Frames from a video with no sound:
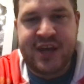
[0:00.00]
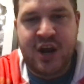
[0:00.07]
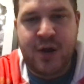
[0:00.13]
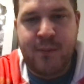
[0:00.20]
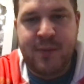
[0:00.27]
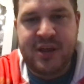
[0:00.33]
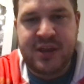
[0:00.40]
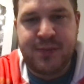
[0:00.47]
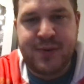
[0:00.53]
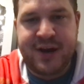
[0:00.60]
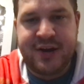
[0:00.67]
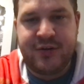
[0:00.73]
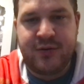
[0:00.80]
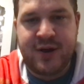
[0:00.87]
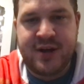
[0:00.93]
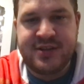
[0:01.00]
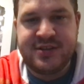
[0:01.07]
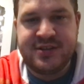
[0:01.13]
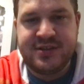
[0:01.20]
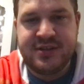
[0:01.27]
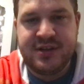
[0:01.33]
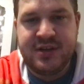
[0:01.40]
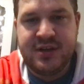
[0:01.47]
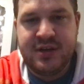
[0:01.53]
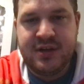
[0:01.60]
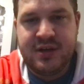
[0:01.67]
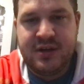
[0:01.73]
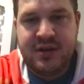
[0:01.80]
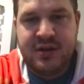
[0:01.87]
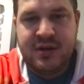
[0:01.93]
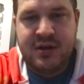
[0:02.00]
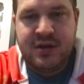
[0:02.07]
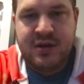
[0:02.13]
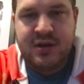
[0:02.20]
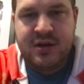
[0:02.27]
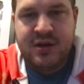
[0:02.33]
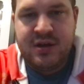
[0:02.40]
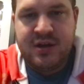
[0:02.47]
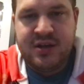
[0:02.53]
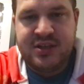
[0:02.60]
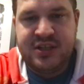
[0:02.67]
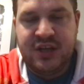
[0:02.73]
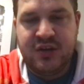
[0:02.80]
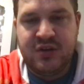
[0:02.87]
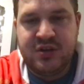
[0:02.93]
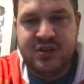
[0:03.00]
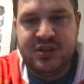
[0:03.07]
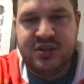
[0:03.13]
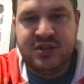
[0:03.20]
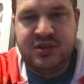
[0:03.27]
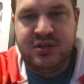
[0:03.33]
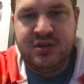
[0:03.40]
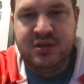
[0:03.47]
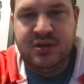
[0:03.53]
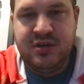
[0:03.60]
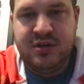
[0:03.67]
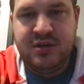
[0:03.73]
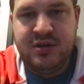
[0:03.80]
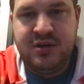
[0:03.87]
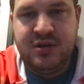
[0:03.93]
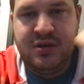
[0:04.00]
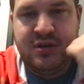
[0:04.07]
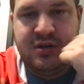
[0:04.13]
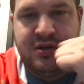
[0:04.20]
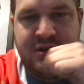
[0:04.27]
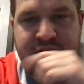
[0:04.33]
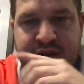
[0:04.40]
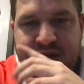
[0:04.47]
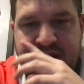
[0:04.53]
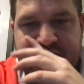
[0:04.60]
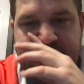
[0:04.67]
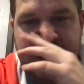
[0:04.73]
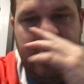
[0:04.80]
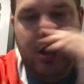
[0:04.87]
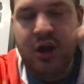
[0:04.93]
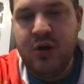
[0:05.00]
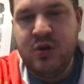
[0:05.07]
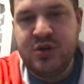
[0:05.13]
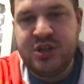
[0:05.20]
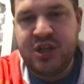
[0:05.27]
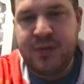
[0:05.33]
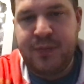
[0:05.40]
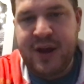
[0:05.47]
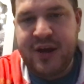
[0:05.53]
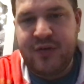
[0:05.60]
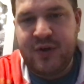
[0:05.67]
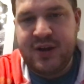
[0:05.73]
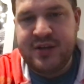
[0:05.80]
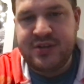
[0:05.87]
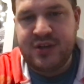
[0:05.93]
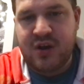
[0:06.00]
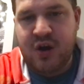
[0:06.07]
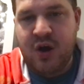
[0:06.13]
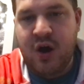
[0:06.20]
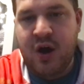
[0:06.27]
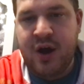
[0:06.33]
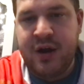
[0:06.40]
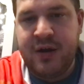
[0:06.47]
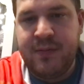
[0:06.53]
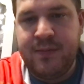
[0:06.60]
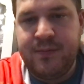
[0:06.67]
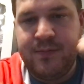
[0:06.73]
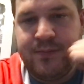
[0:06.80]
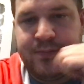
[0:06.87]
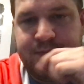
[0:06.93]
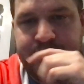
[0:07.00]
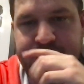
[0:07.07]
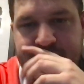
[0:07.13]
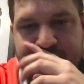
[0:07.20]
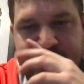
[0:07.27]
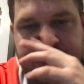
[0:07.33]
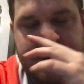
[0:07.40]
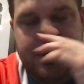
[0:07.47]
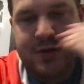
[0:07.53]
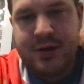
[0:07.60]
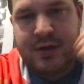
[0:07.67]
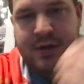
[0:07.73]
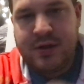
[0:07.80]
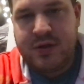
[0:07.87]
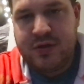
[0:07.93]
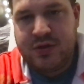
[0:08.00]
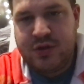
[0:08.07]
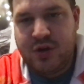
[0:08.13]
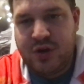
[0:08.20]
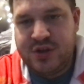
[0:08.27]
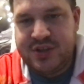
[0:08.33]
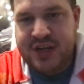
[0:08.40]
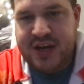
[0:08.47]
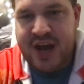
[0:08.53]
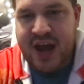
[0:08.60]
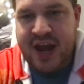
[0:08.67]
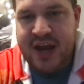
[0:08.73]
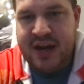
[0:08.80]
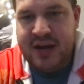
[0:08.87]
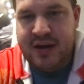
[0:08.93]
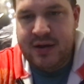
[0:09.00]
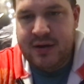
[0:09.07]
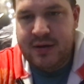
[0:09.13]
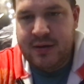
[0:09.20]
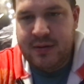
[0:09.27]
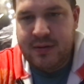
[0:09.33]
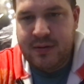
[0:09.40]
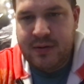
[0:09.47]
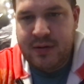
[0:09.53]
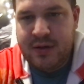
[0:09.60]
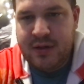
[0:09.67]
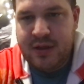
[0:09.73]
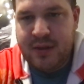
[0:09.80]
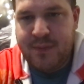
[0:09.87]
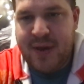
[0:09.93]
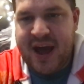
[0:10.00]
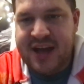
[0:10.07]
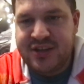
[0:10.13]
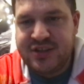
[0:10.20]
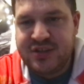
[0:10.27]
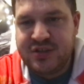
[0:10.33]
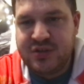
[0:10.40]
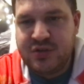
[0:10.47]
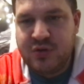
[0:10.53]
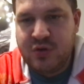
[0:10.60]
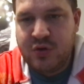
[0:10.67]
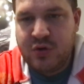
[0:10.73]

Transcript: don't beat the Patriots. The Steelers did lose to the Patriots on Thursday night. The Pats